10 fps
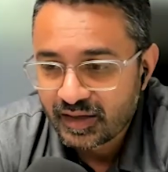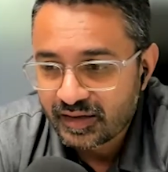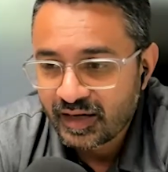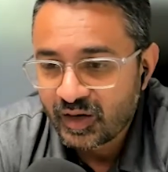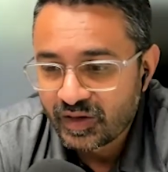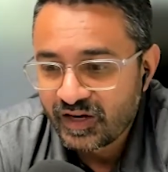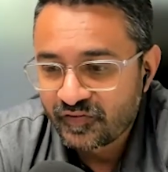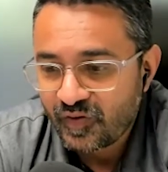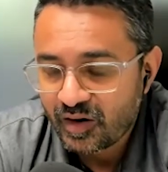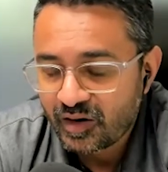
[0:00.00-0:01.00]
Now,
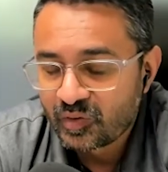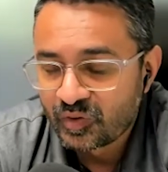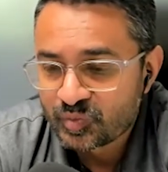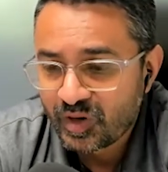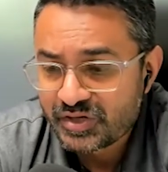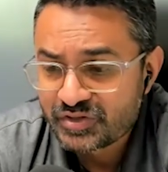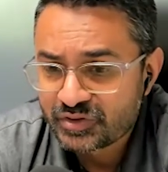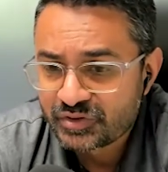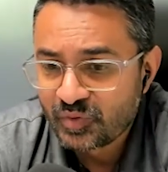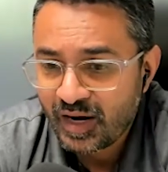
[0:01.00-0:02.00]
if our gross margins are
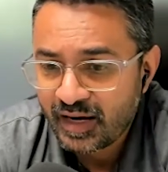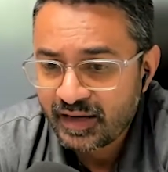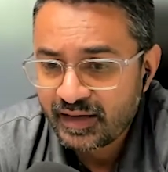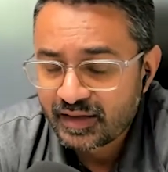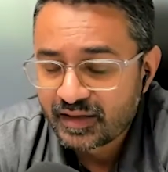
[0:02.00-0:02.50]
too high,